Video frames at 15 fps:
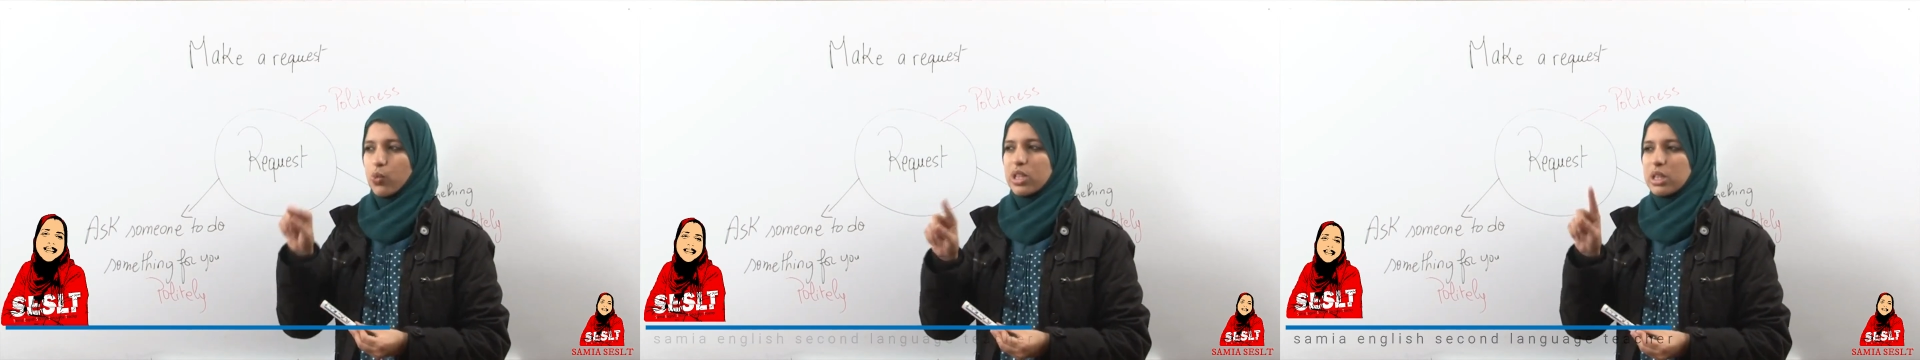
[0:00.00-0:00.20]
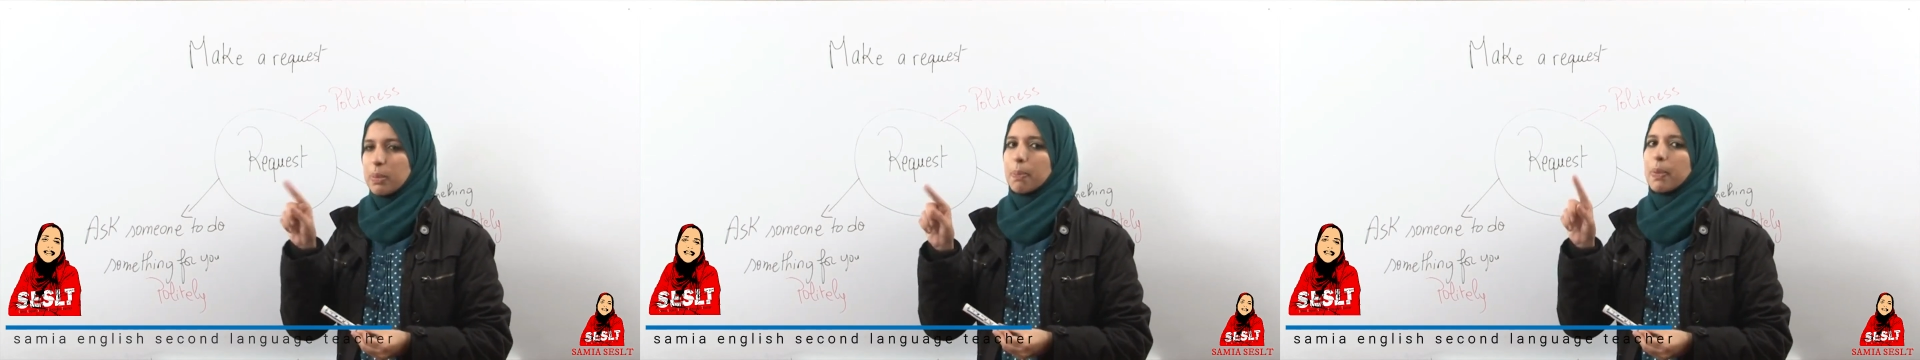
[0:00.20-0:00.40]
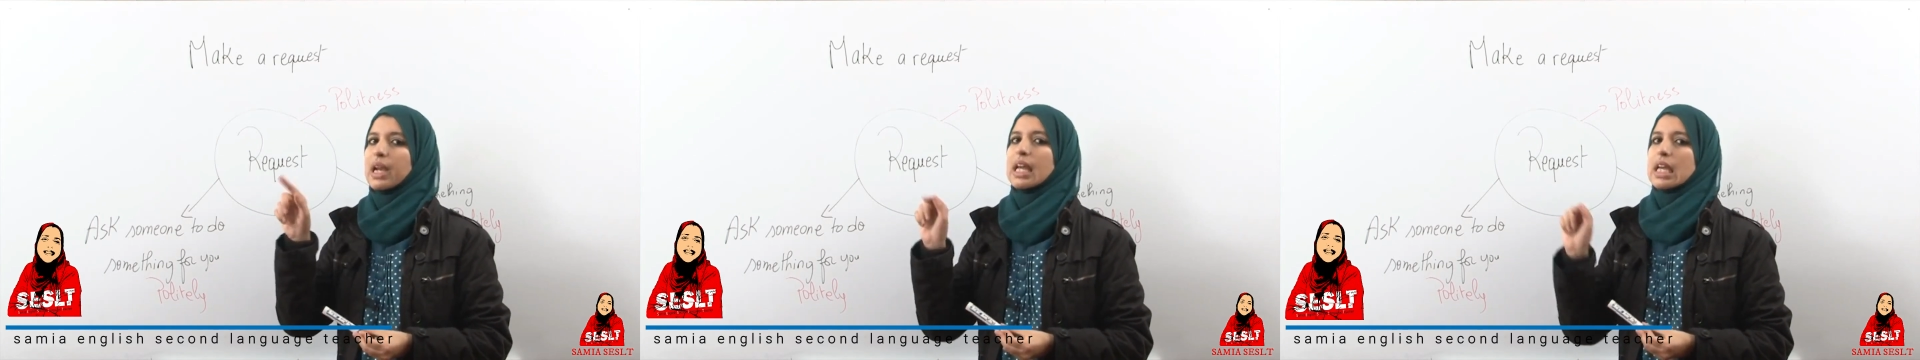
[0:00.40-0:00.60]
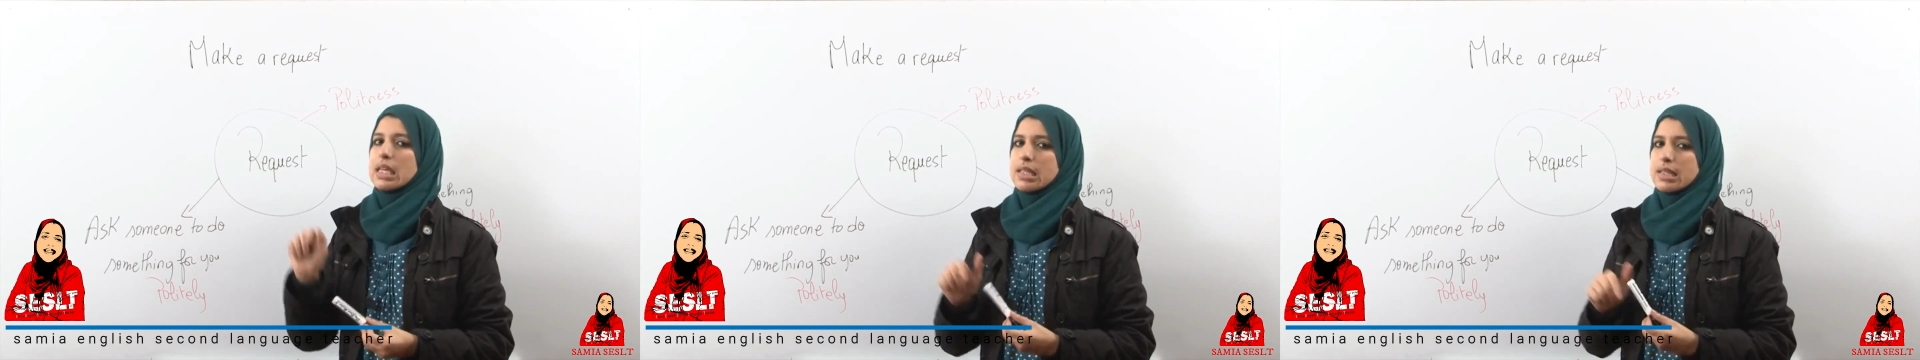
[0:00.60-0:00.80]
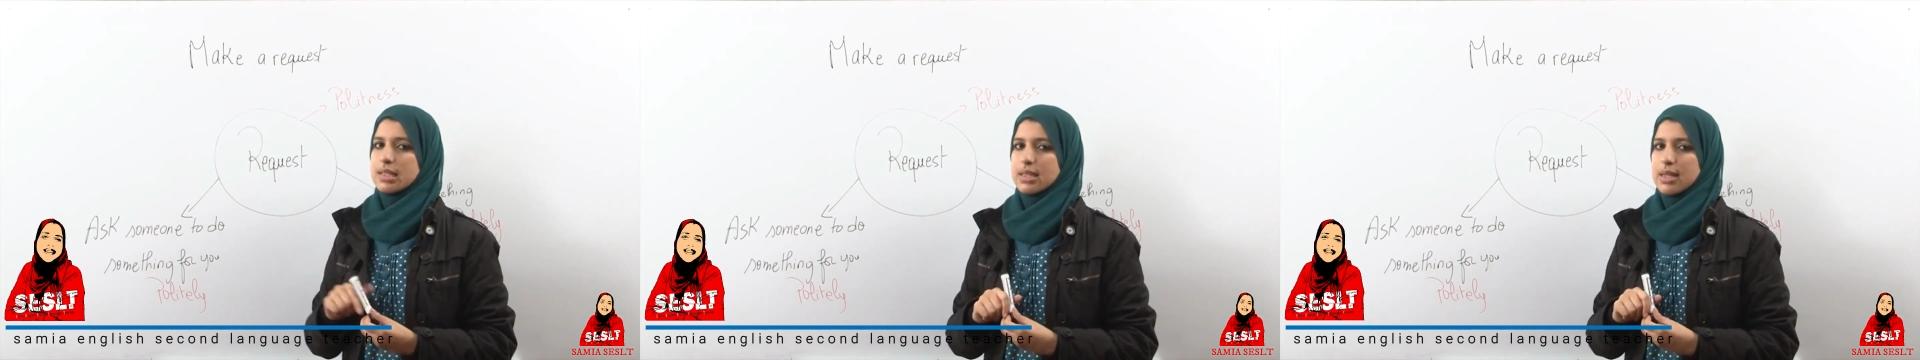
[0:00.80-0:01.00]
with
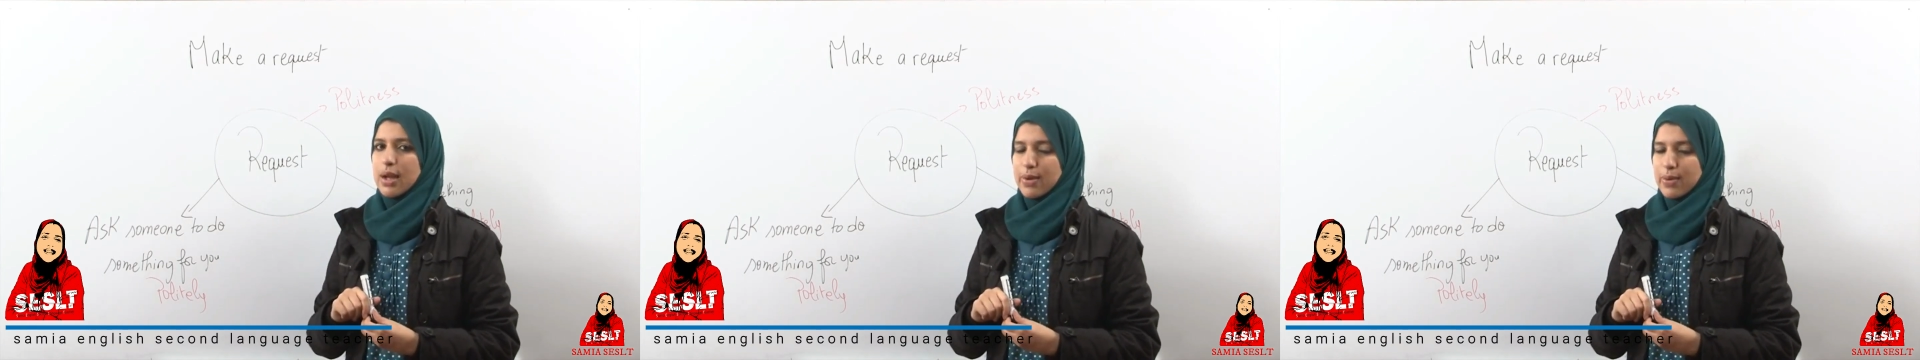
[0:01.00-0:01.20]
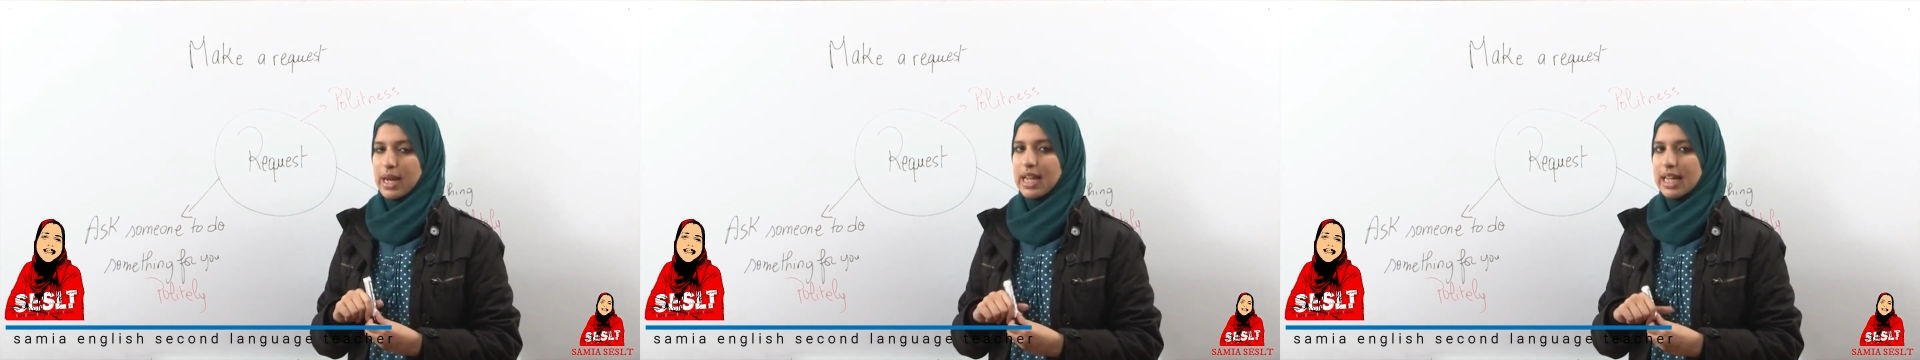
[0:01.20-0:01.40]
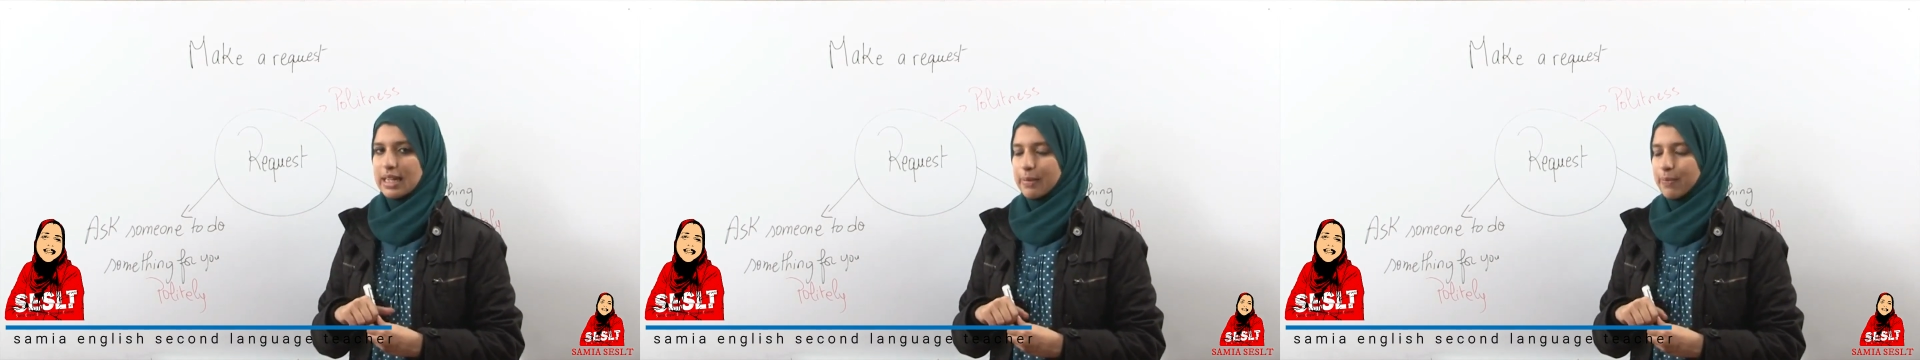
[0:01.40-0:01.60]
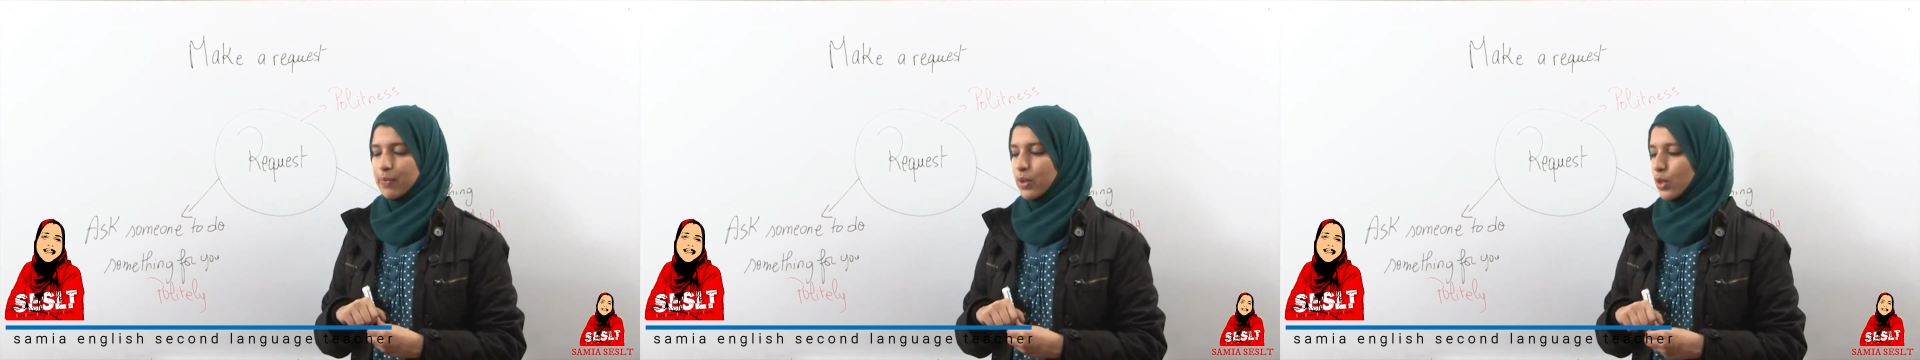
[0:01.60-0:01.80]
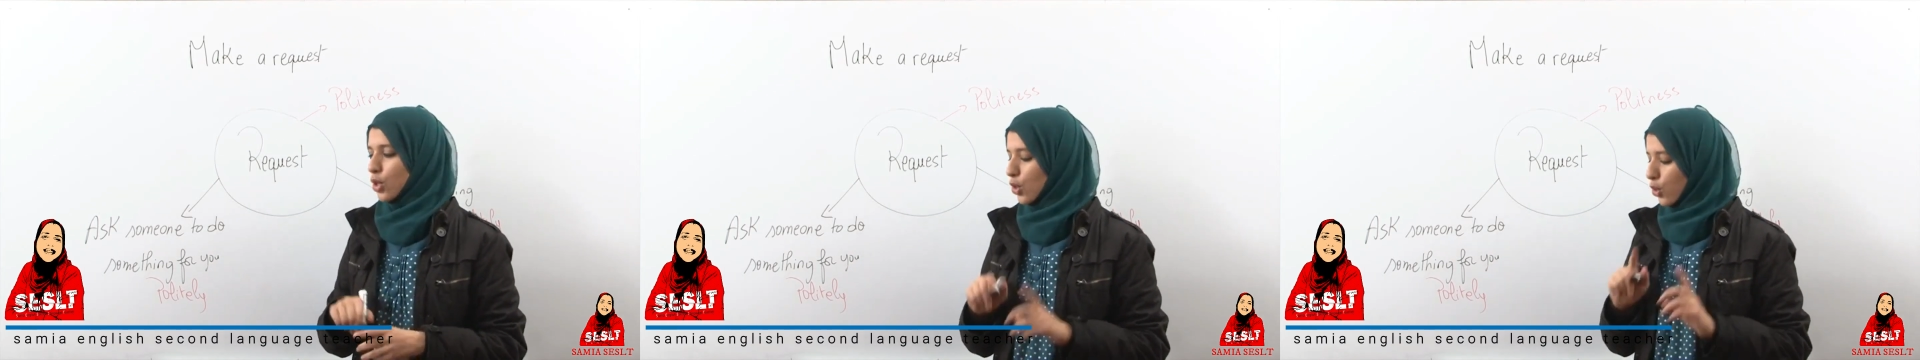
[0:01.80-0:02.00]
please, all right?
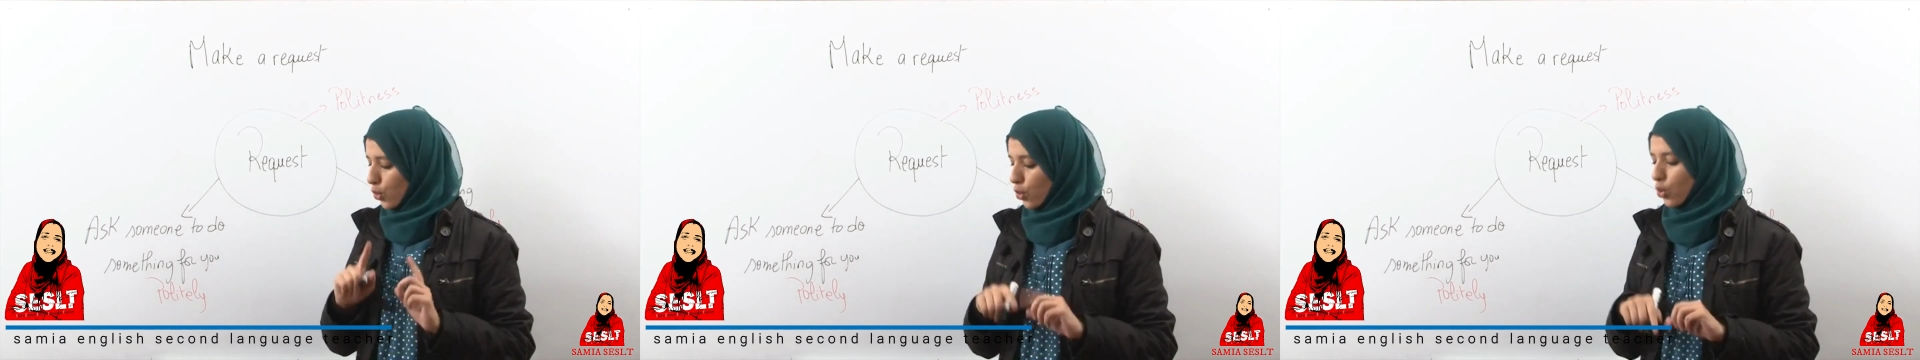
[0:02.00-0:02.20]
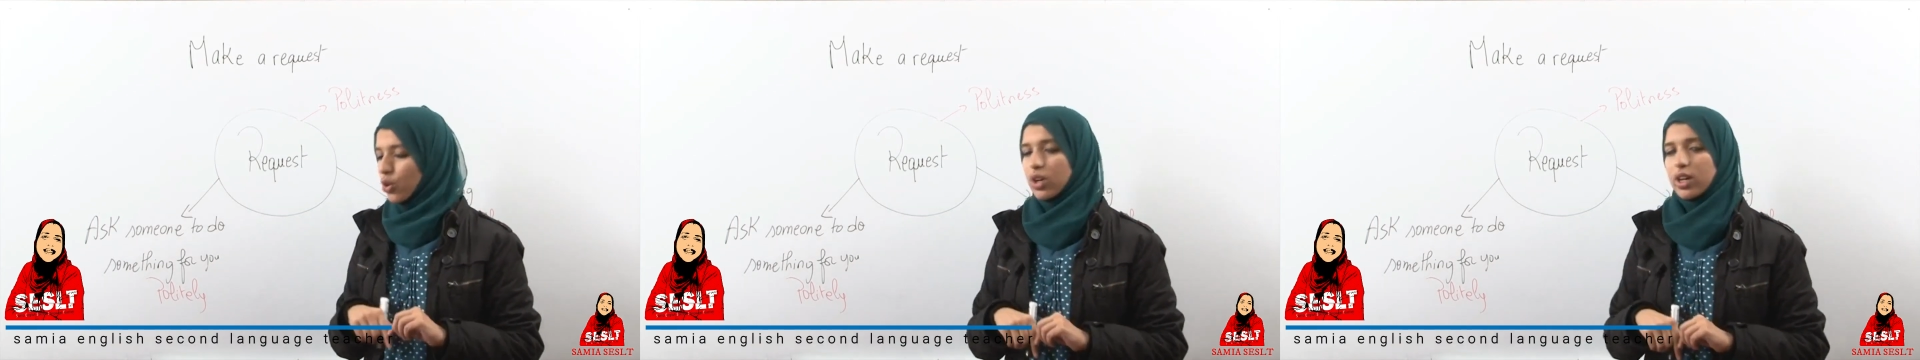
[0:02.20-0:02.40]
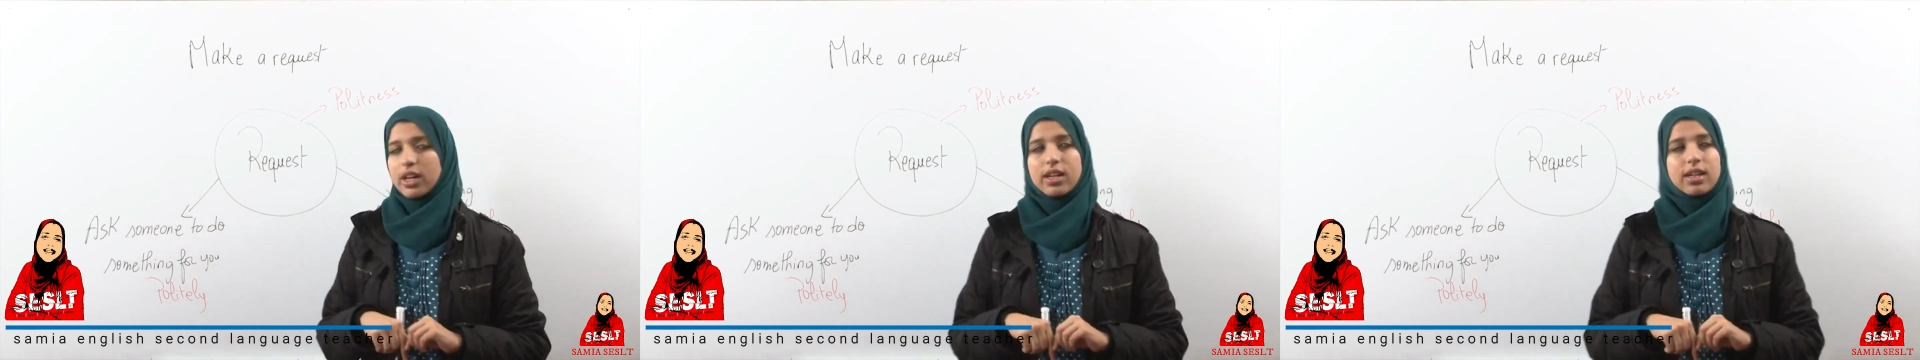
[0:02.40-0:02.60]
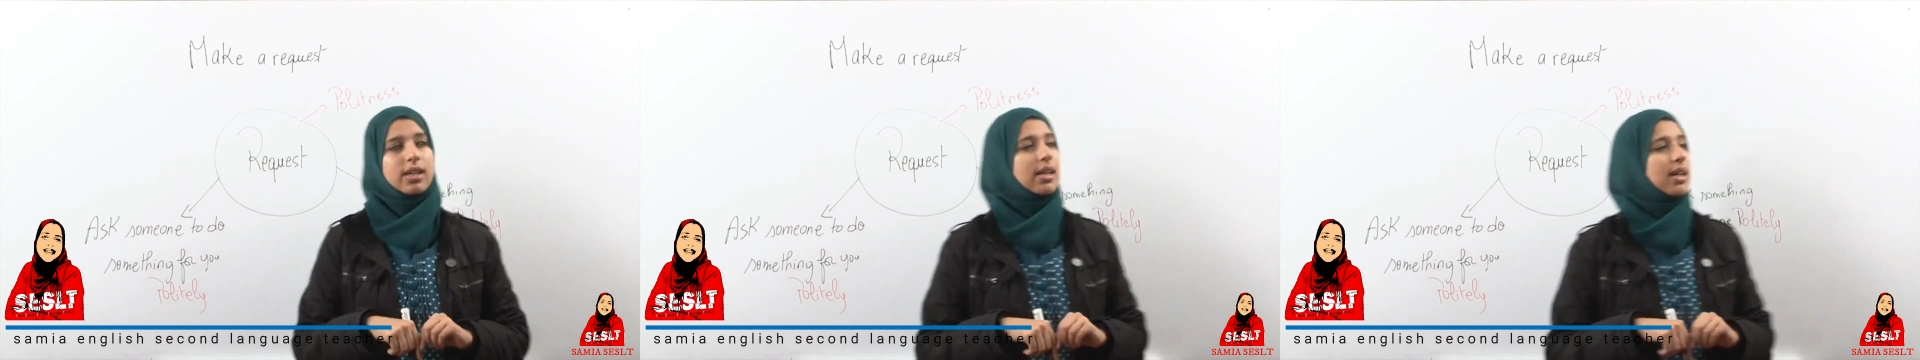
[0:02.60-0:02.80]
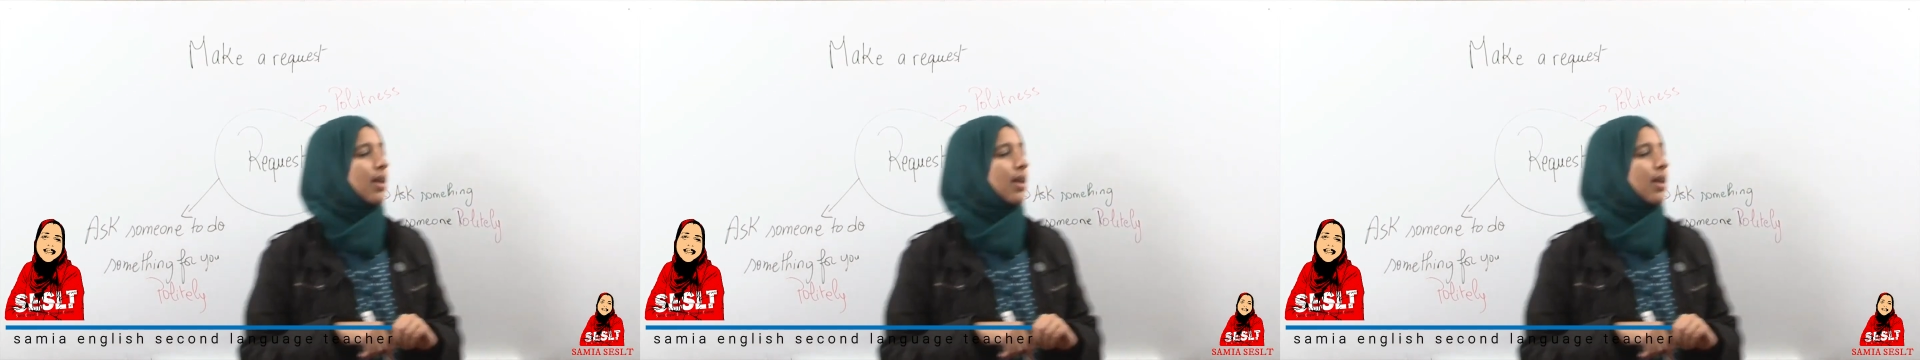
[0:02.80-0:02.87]
Or